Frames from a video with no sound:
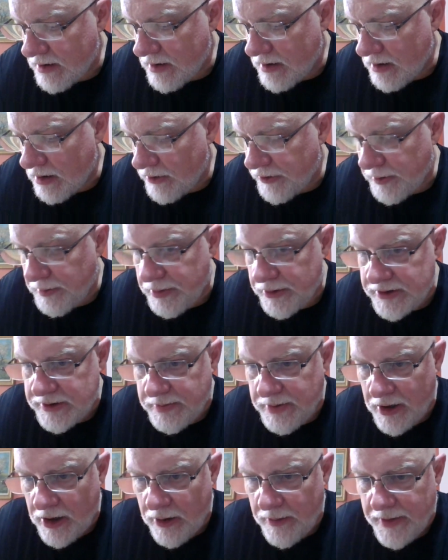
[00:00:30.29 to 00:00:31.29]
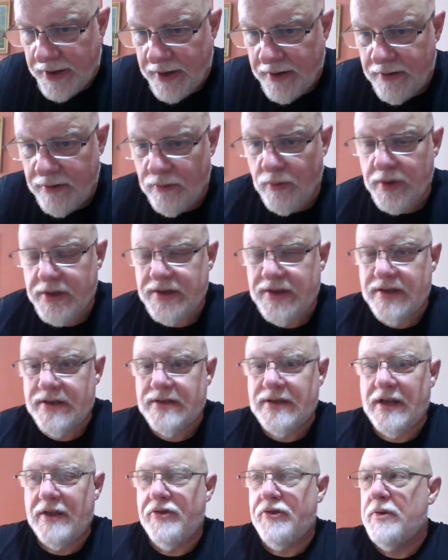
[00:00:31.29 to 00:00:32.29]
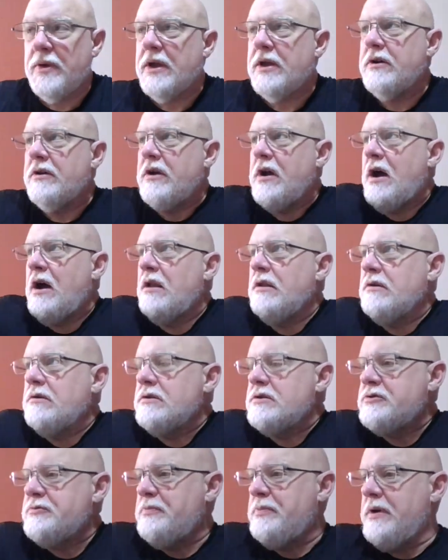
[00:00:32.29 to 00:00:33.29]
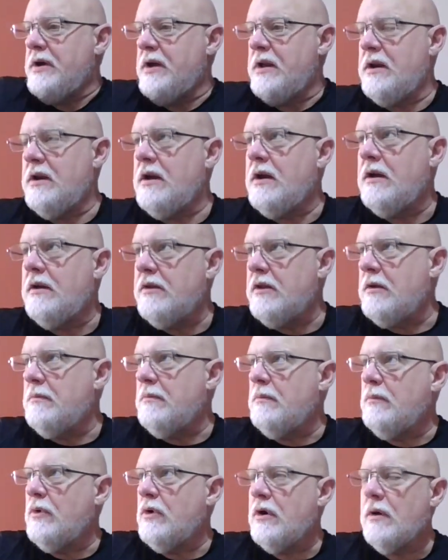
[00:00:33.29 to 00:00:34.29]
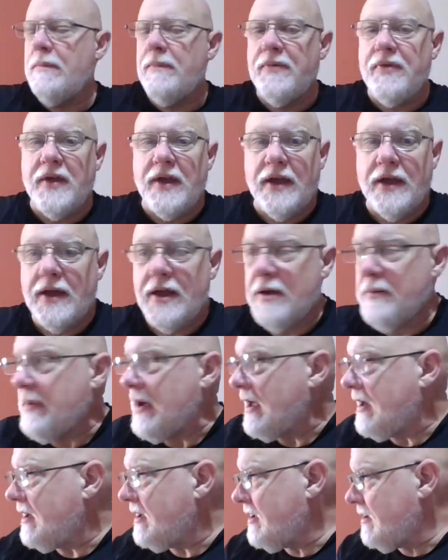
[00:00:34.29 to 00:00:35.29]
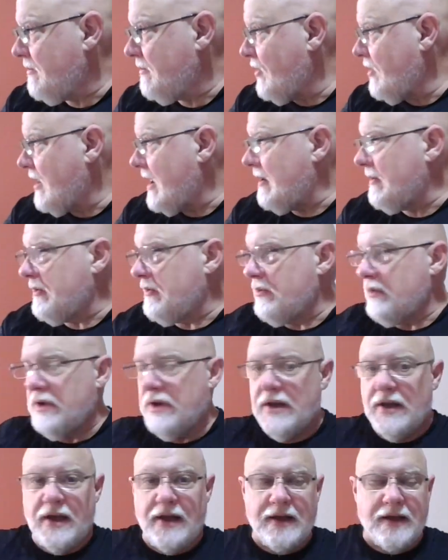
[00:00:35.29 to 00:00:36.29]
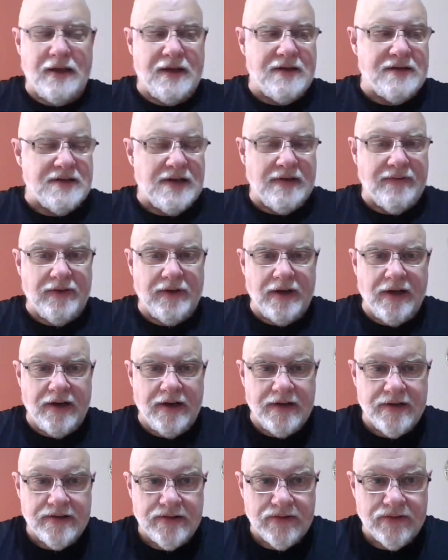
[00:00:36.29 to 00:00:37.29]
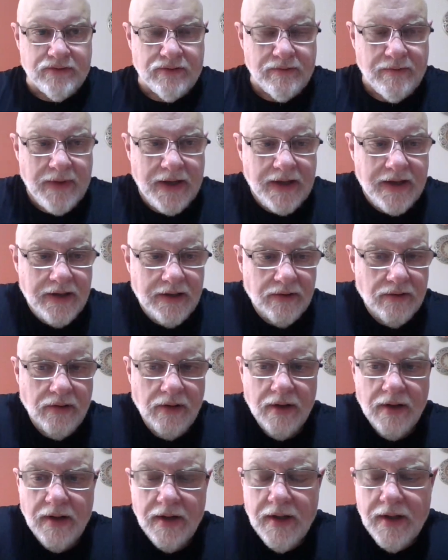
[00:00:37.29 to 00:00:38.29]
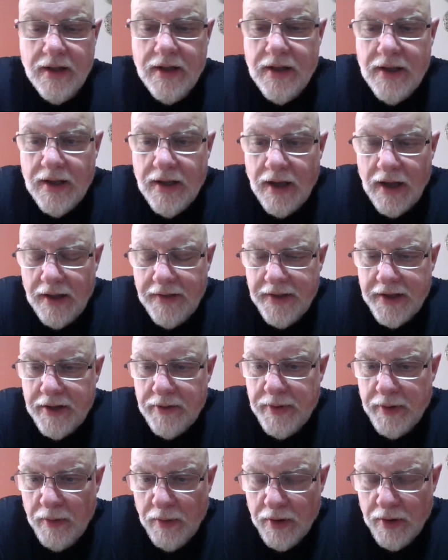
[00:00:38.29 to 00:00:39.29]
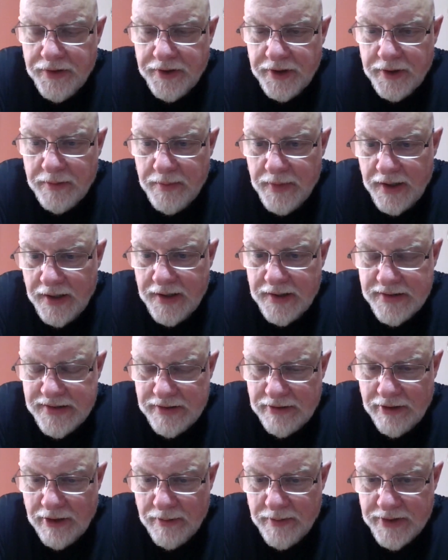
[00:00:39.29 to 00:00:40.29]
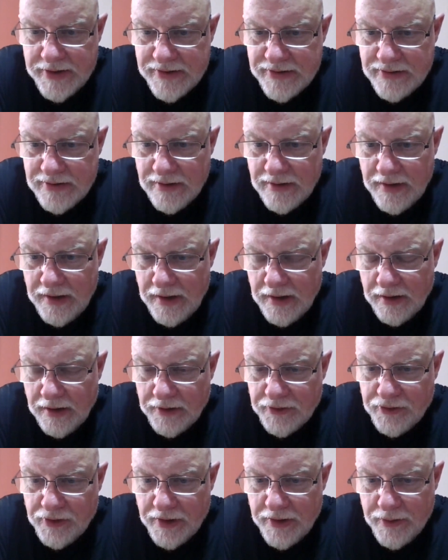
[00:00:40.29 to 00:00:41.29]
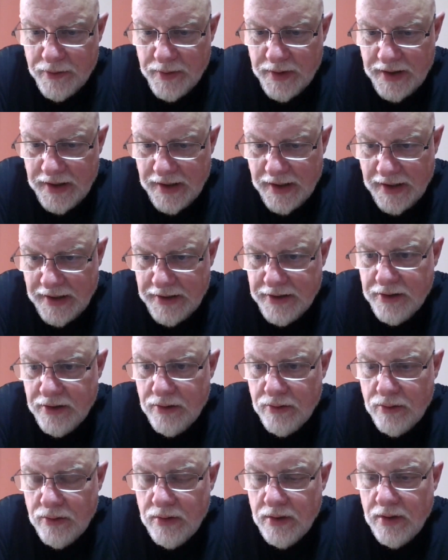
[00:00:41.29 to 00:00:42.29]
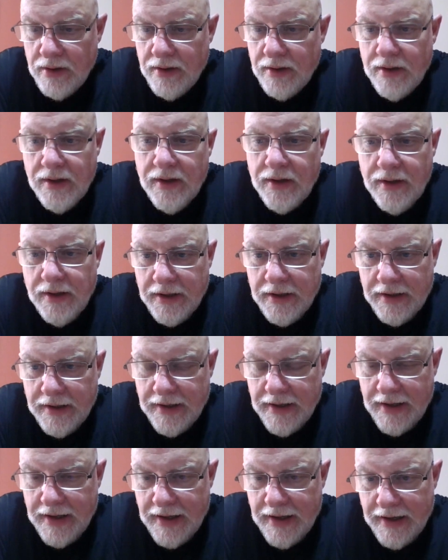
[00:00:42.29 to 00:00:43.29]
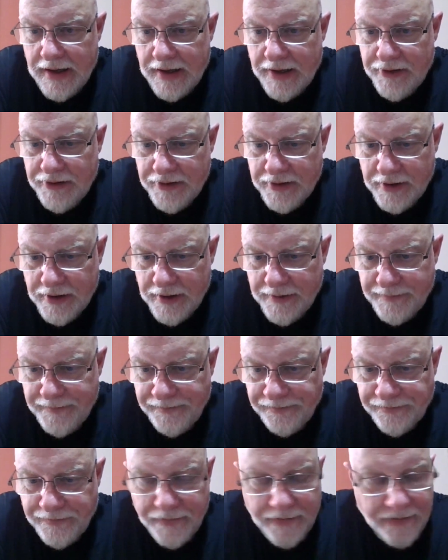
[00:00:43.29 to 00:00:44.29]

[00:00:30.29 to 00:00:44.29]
called the Books Palma, which is like $300, but the more I'm thinking about it, the more I would really like it, because I have a lot of issues with my Kindle. I think it'd be worth it to me, considering how much electronic reading I do, and